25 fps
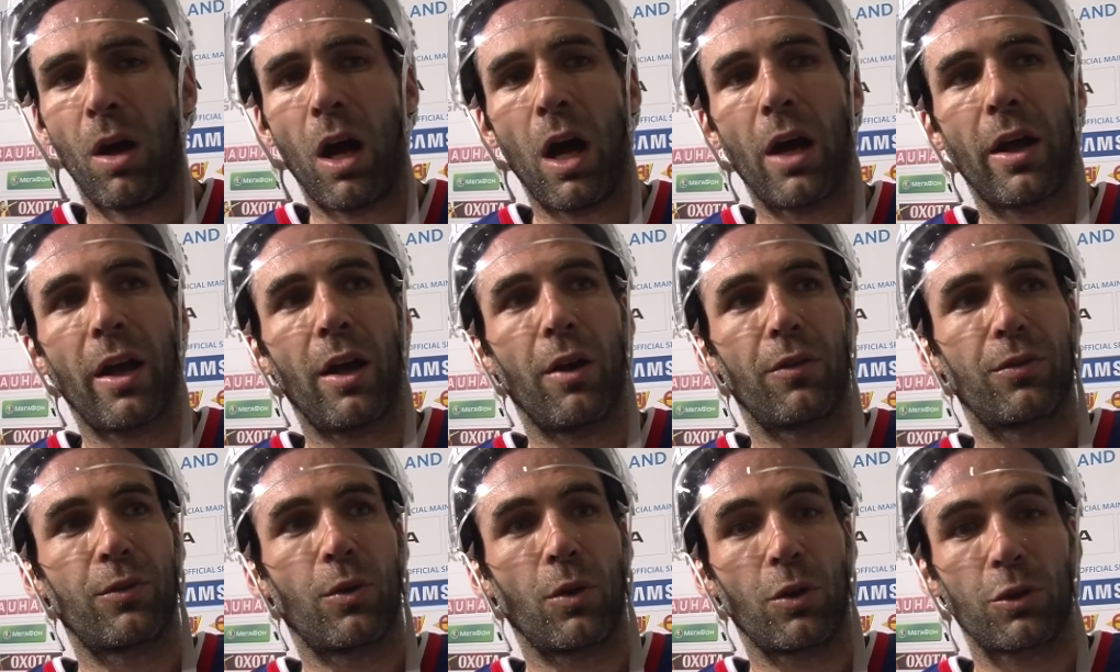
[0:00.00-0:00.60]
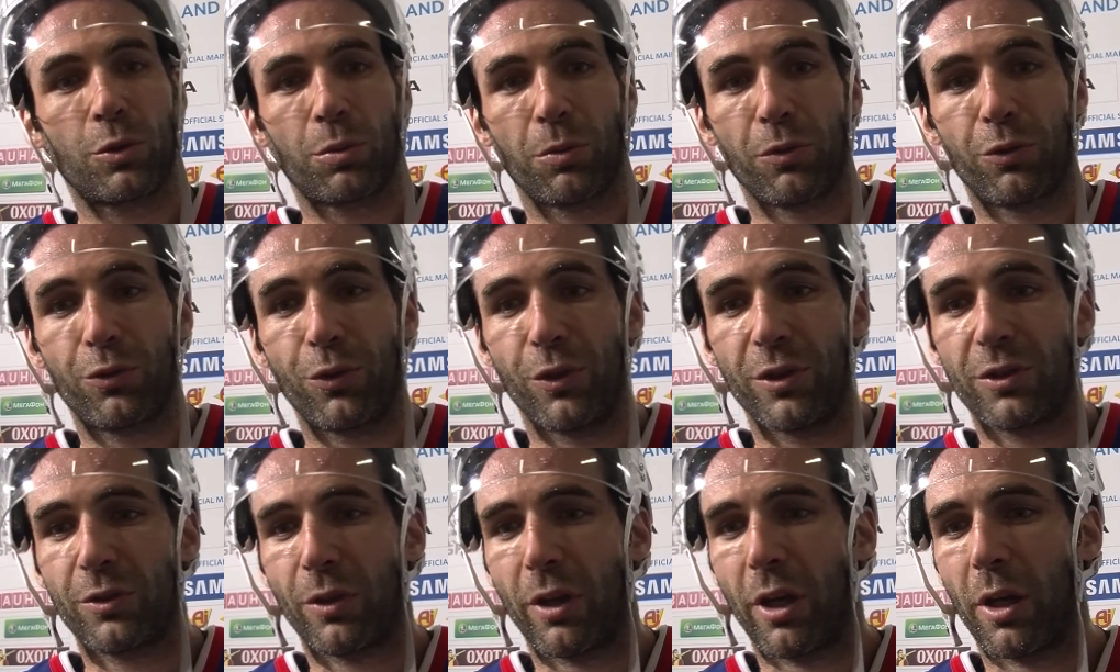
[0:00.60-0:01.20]
Oh yeah, of course. We're
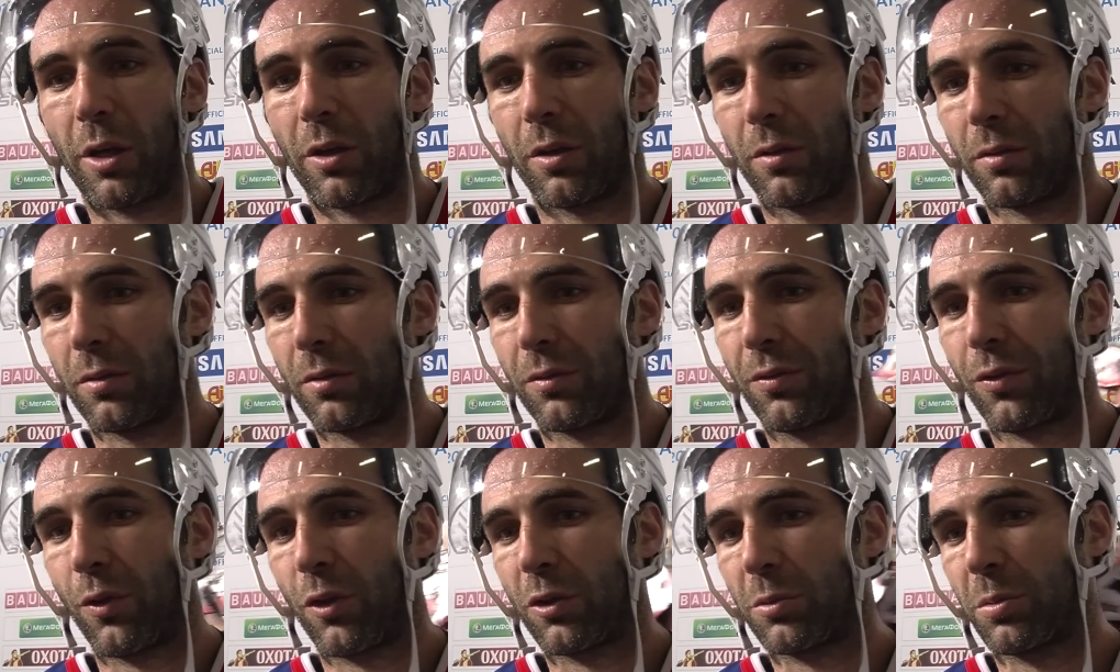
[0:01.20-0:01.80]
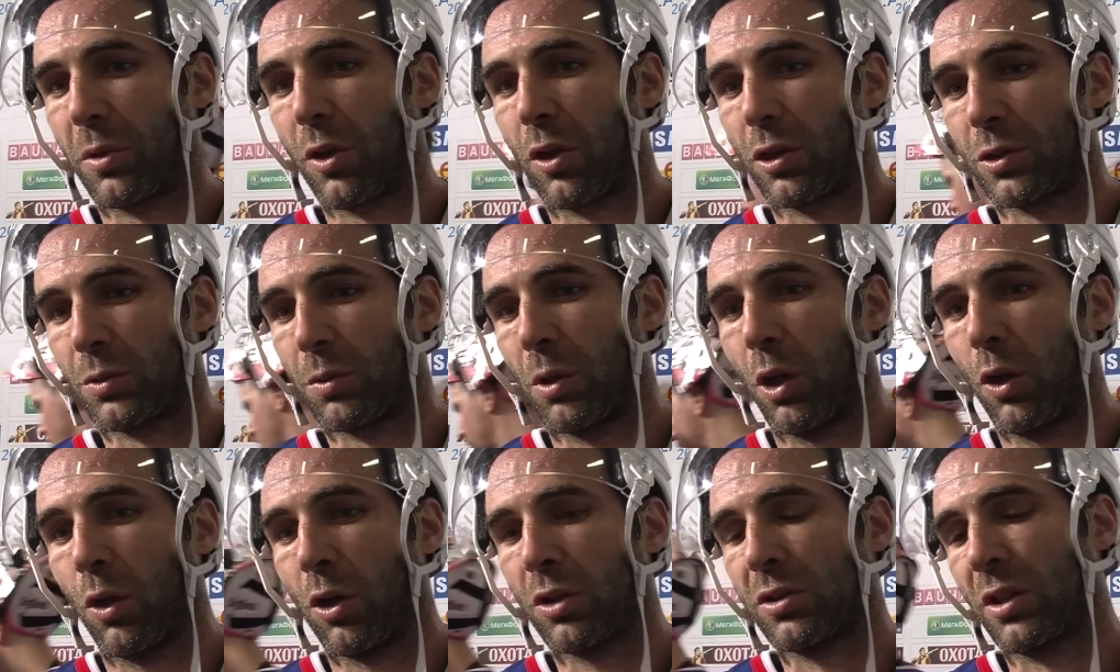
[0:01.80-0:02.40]
frustrated first because
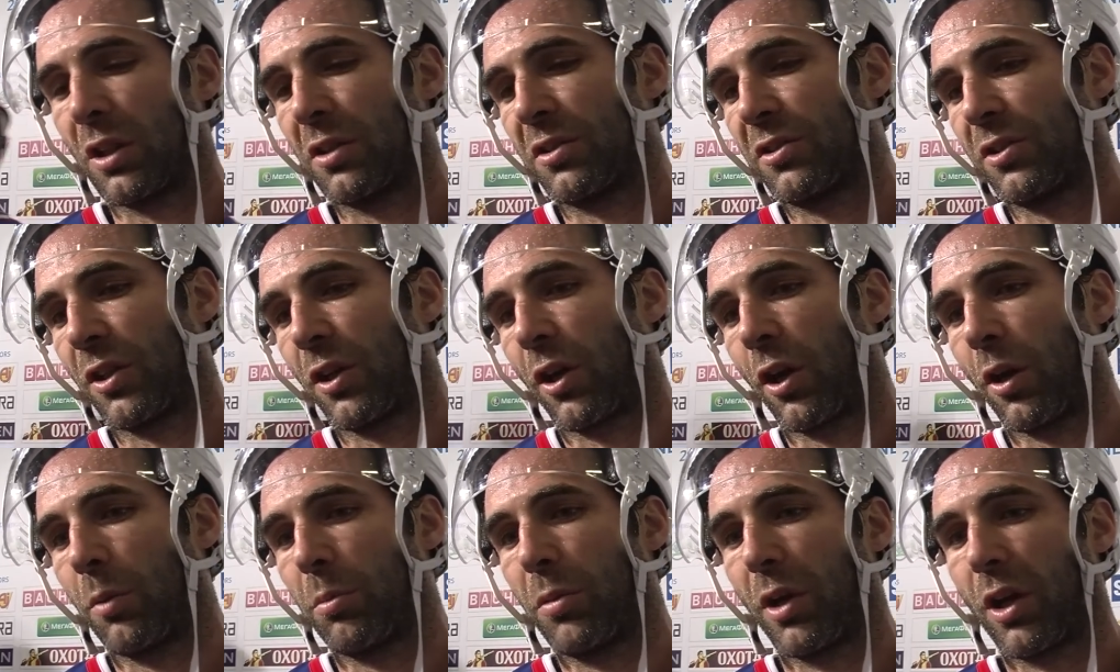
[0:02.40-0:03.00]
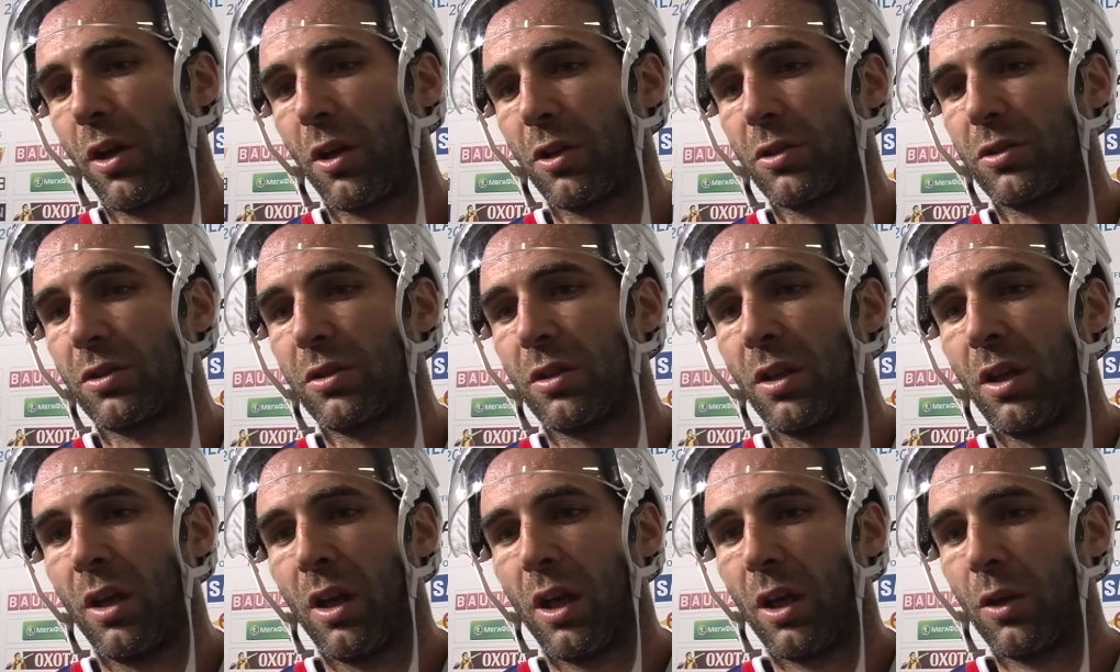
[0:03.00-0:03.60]
we lose and second
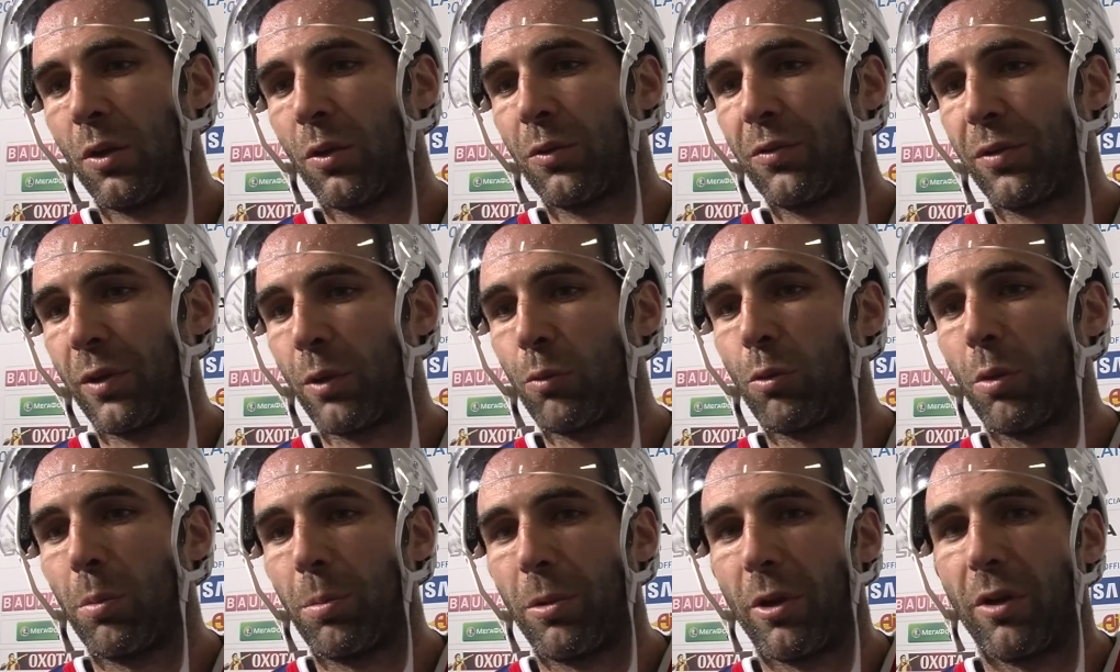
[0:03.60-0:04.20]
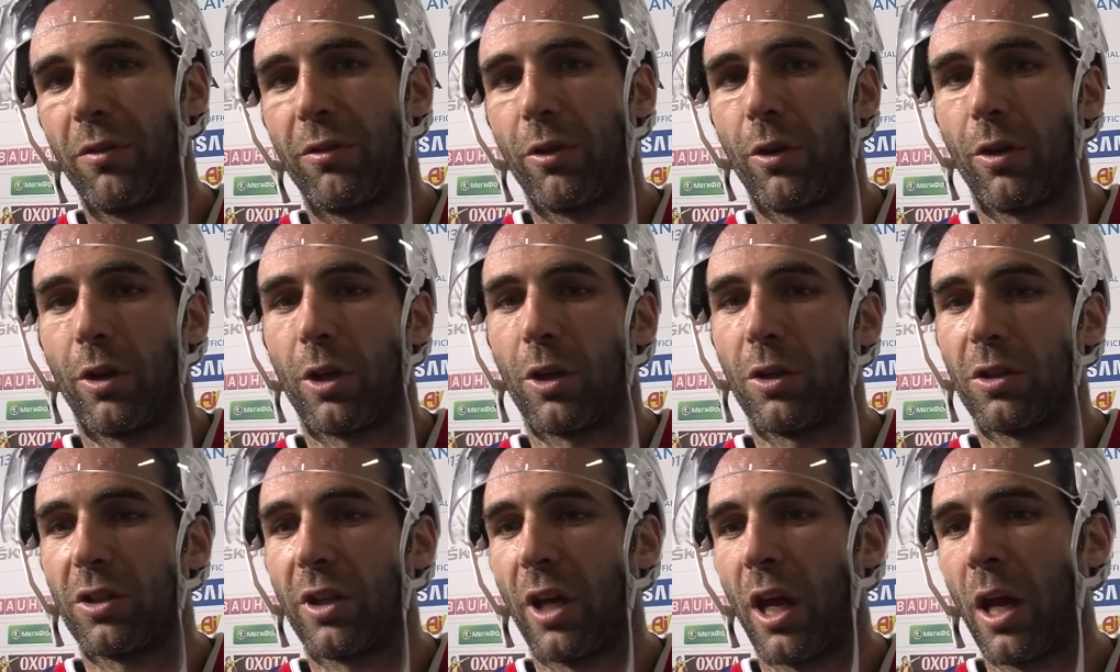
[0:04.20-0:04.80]
because I don't think we play a
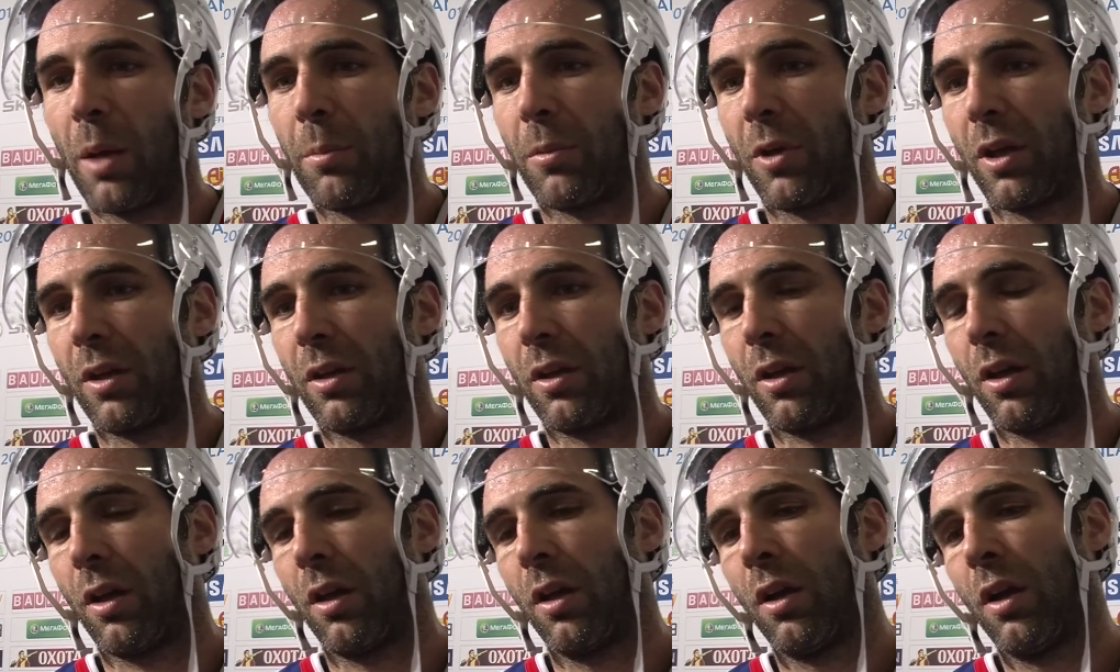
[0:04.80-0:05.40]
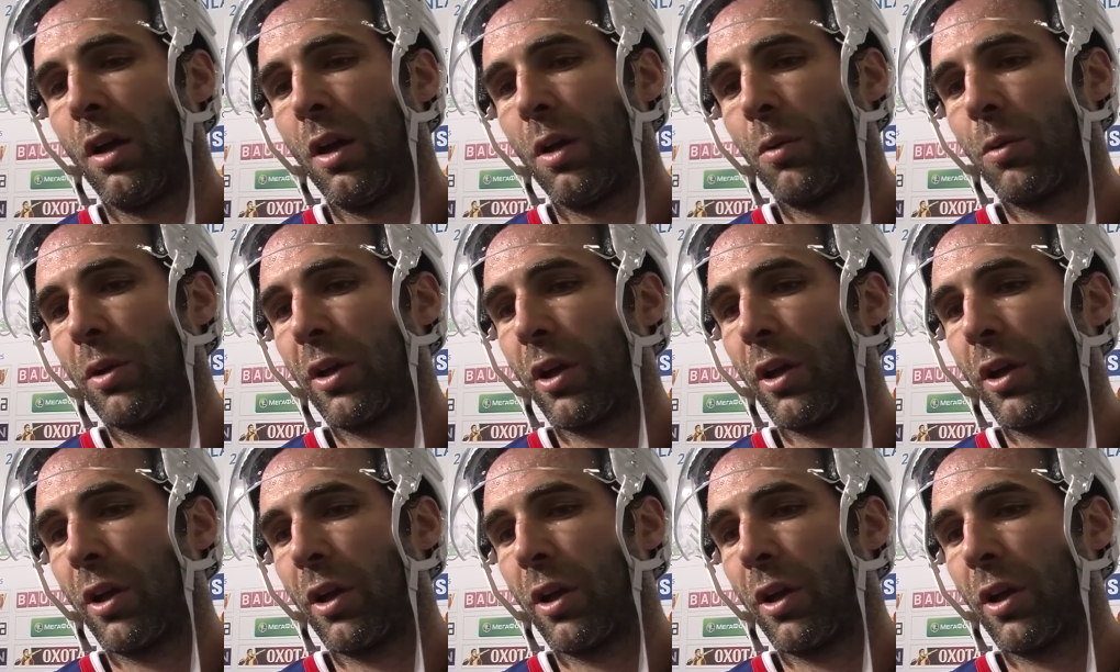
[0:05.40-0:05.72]
very good game and uh,